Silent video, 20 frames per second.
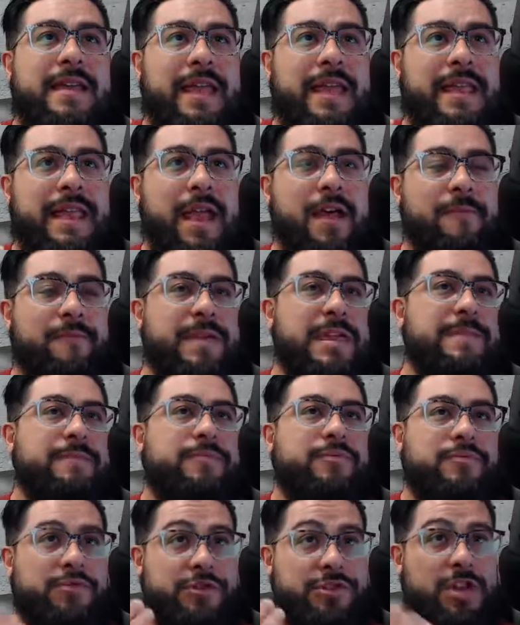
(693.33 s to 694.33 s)
and how
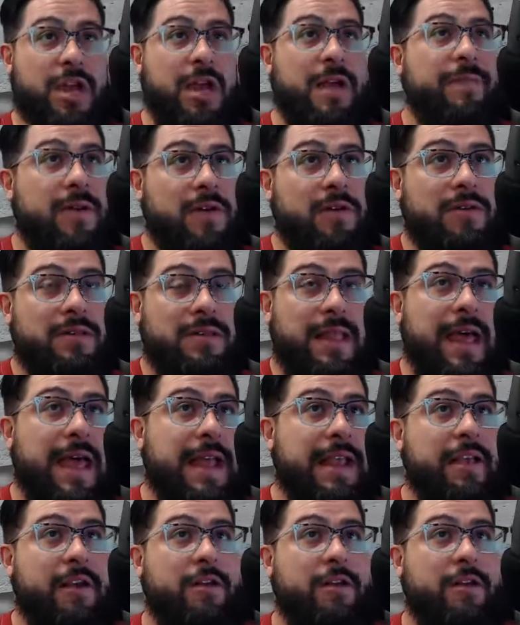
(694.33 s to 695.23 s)
people shop online,